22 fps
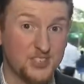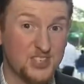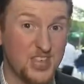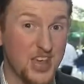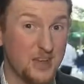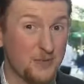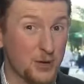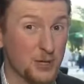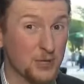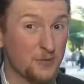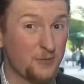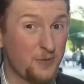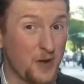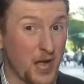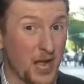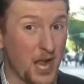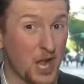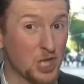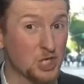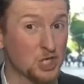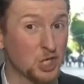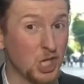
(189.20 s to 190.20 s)
severing the
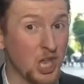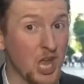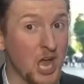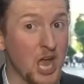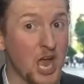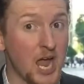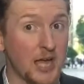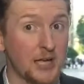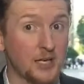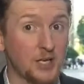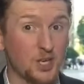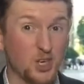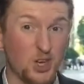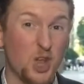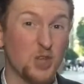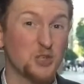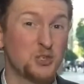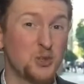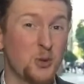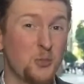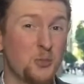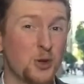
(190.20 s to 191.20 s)
financial line could
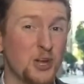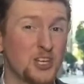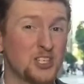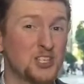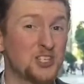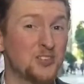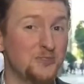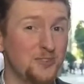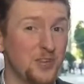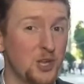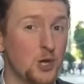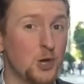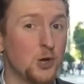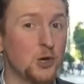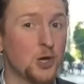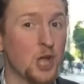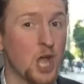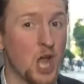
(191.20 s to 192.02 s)
also bring severe